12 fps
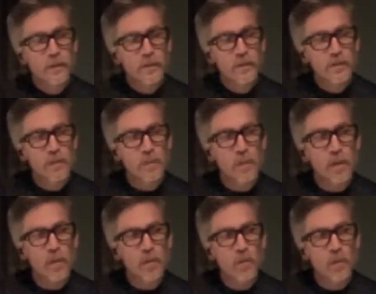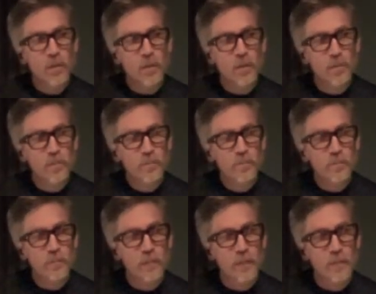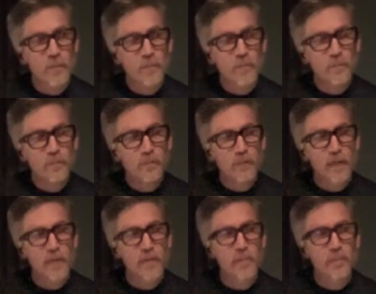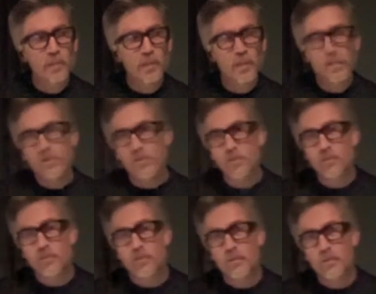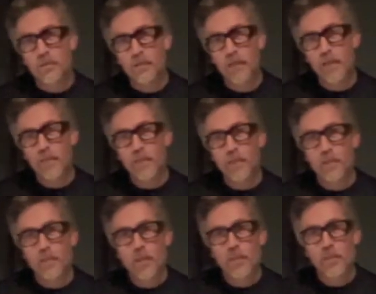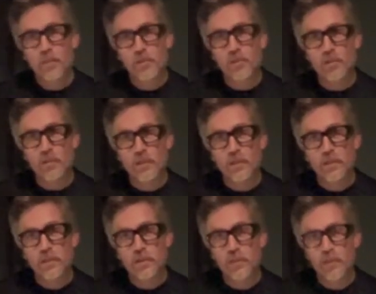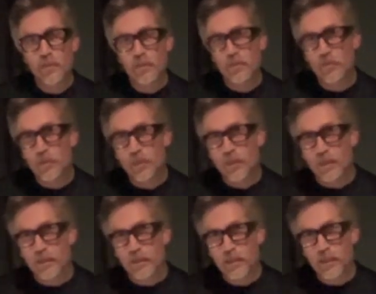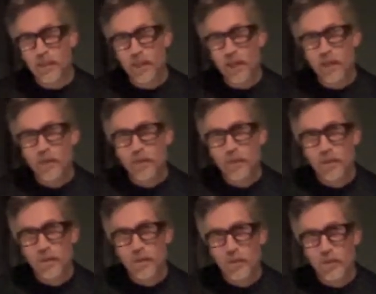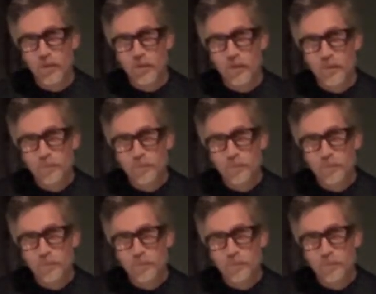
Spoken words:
somehow we wound up like asking Billy to just do it, the guy that played on Papa and Disorderly, to just come and do it like as like a hired gun or whatever.